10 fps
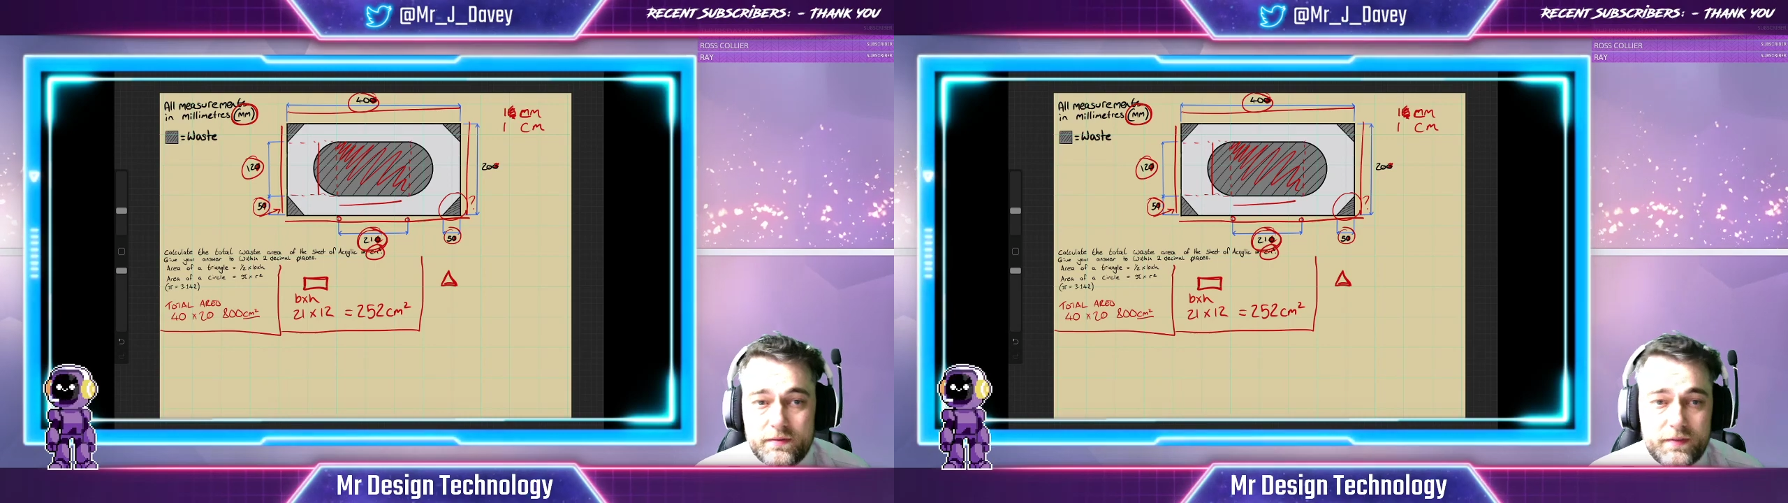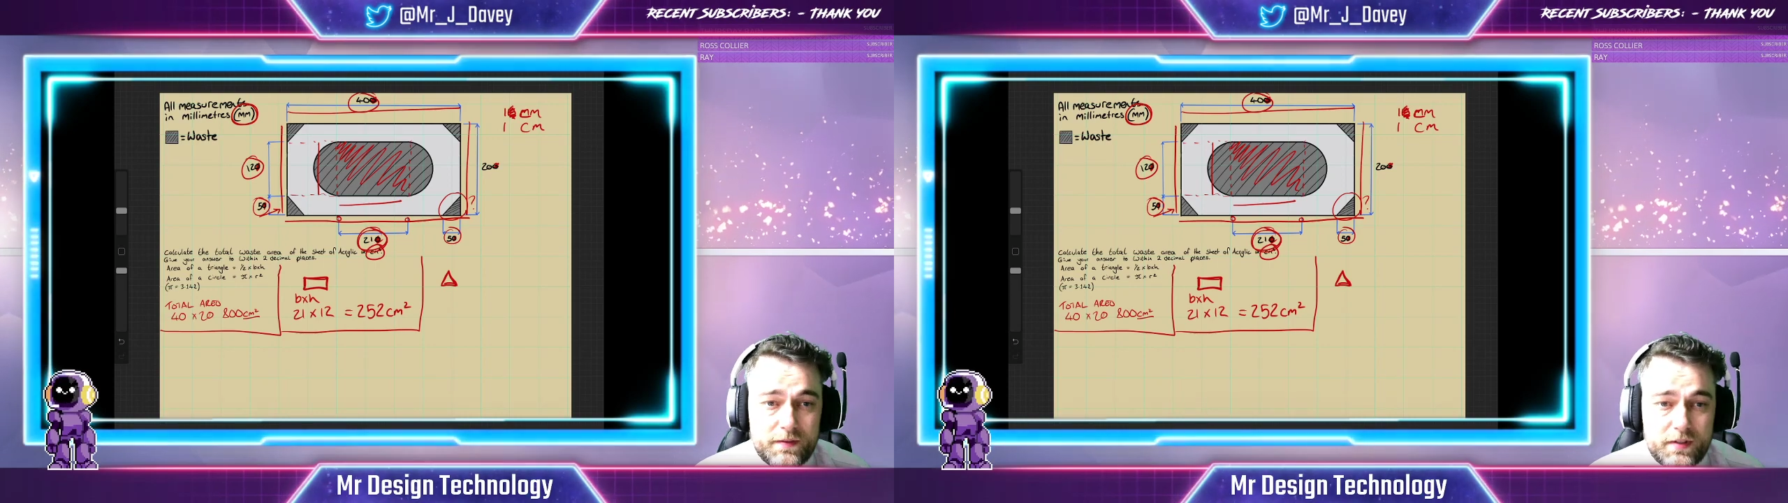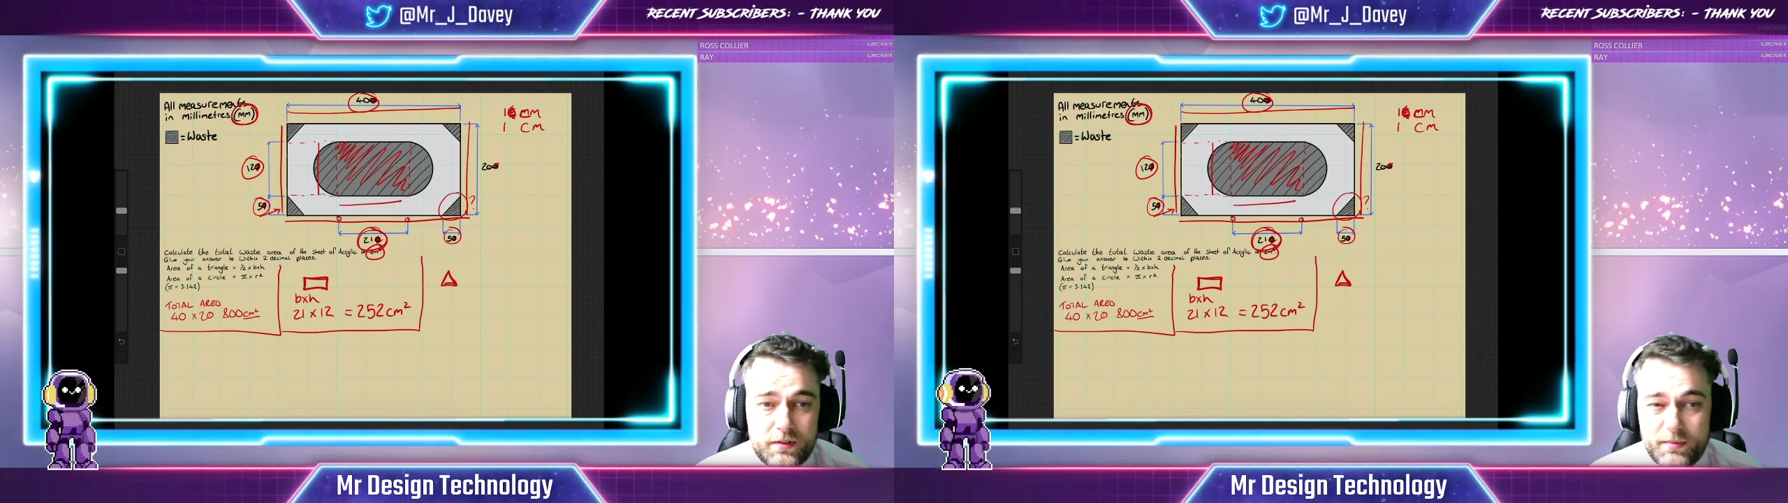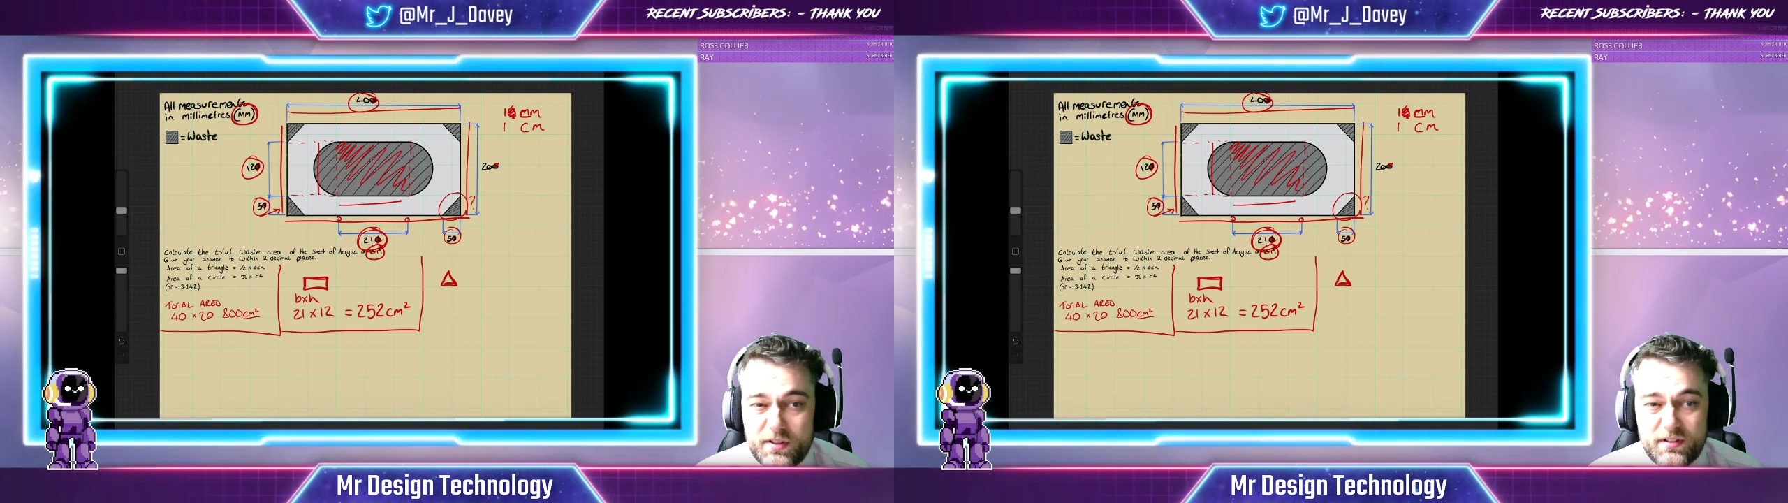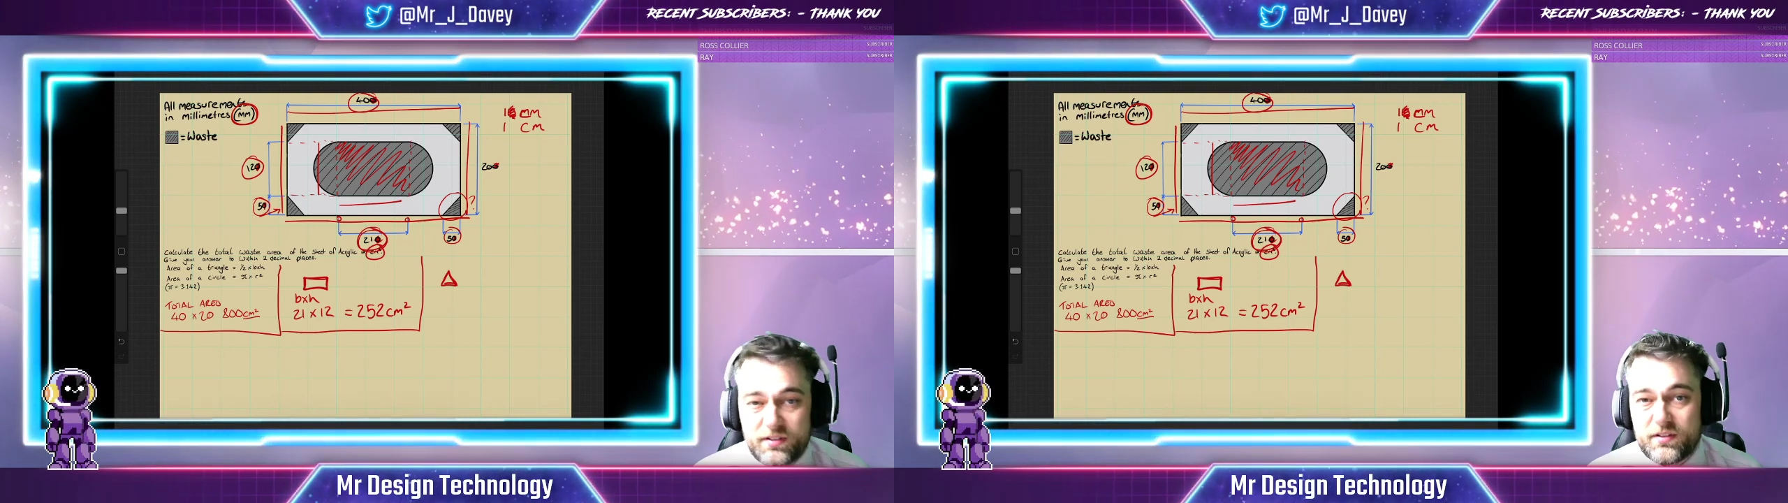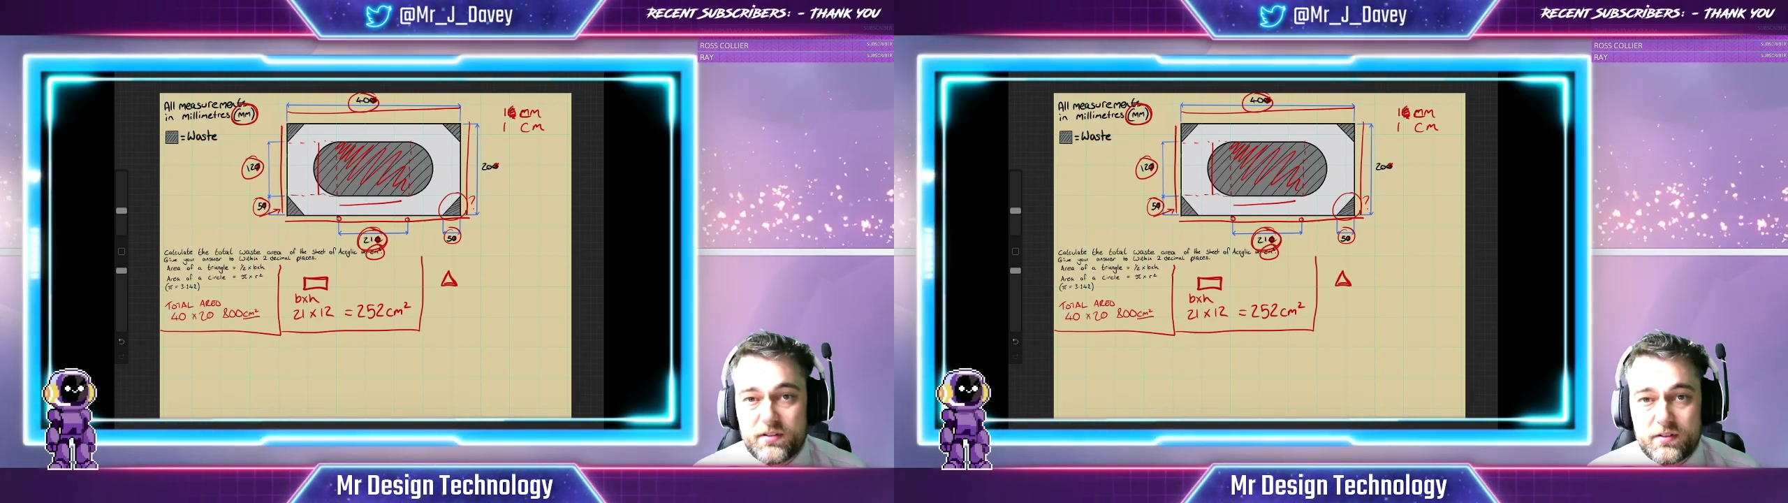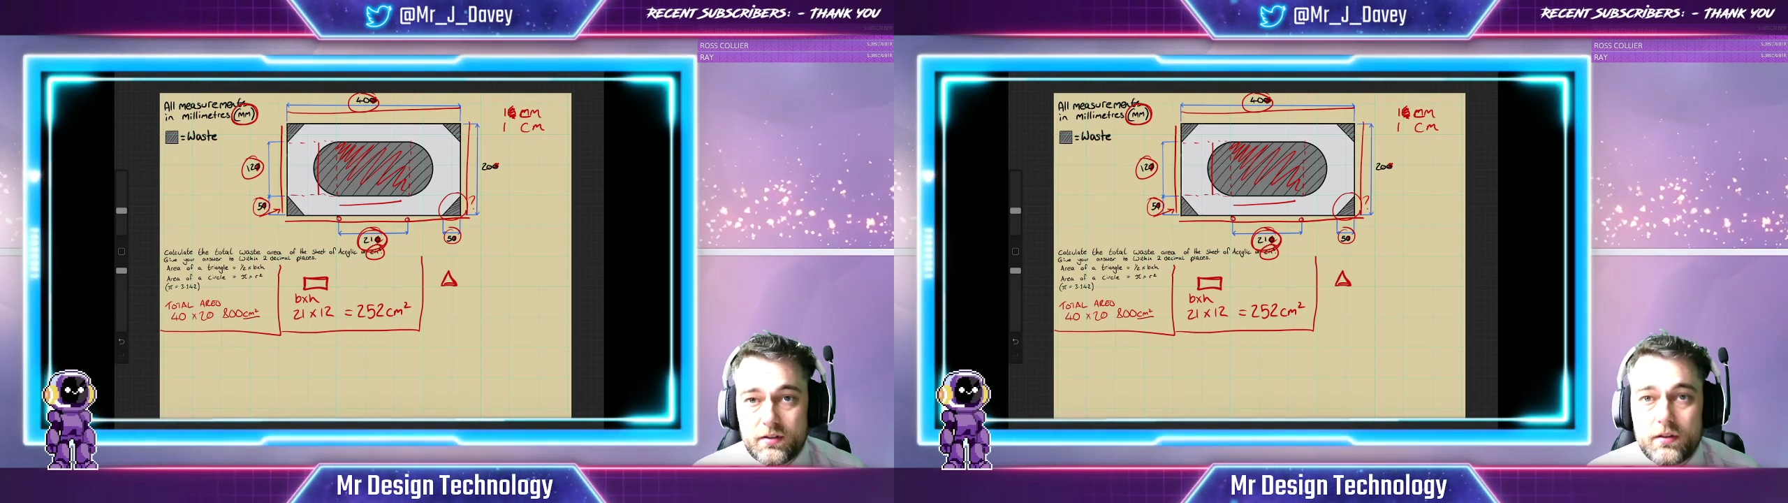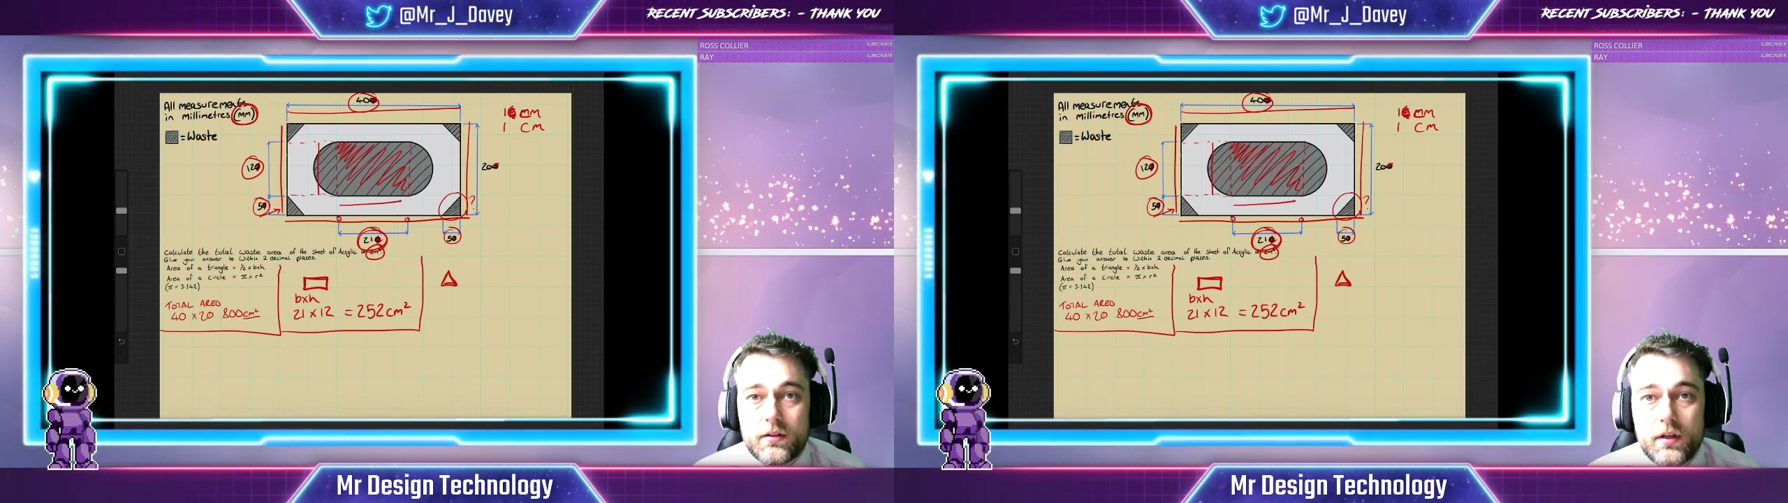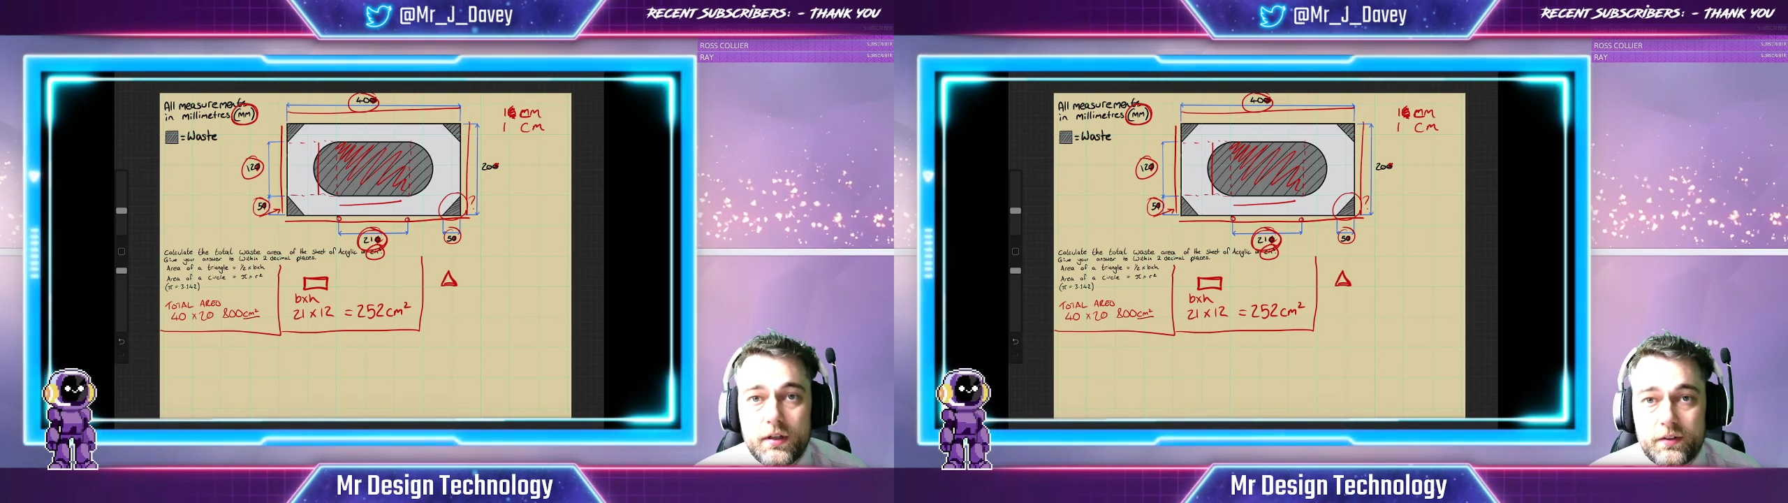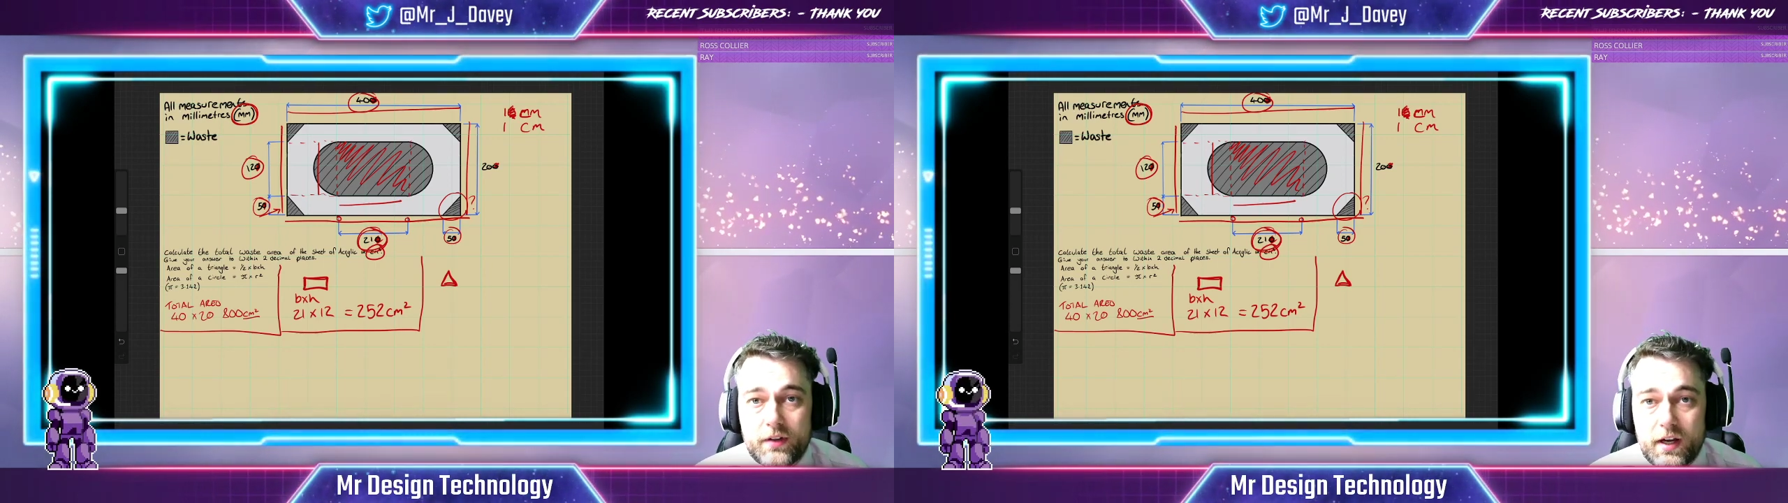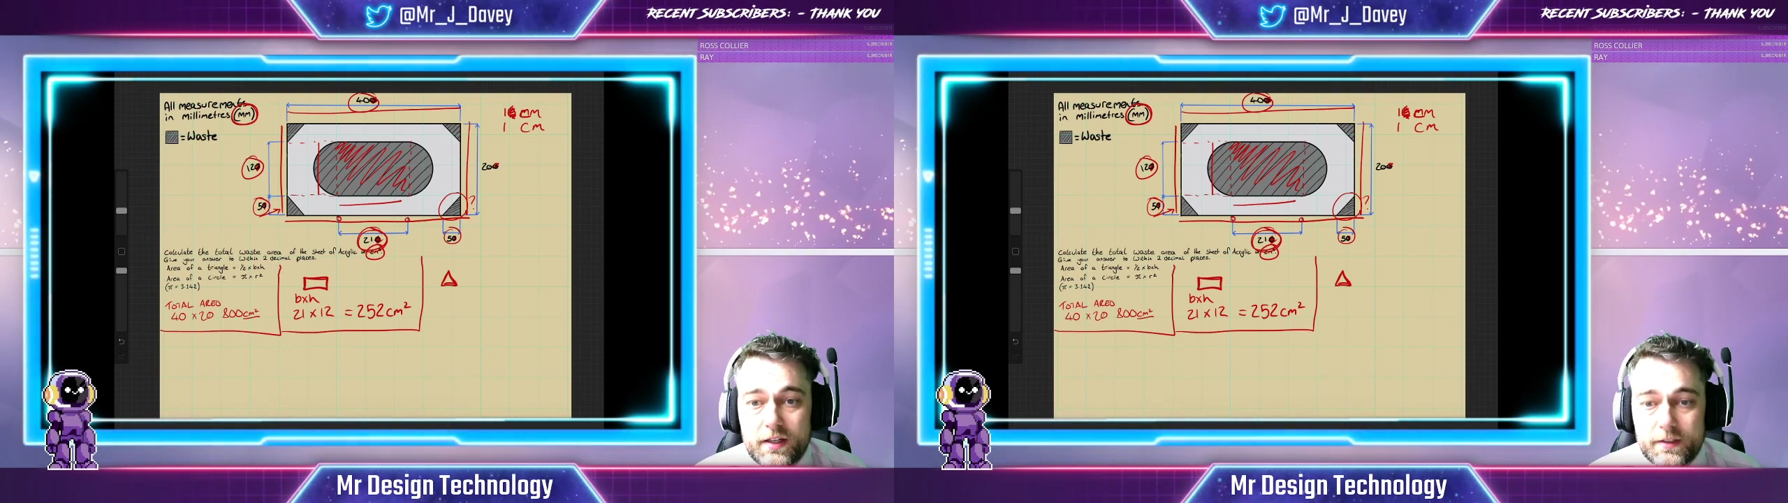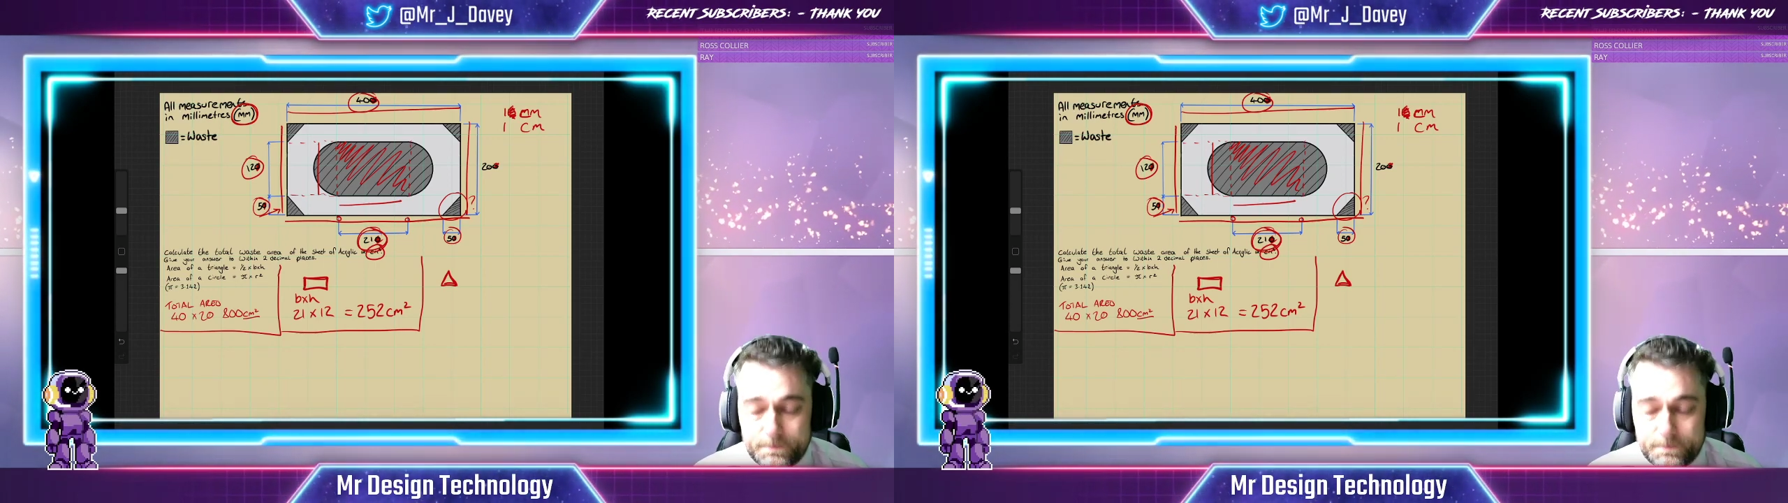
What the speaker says: 5 centimetres as its height.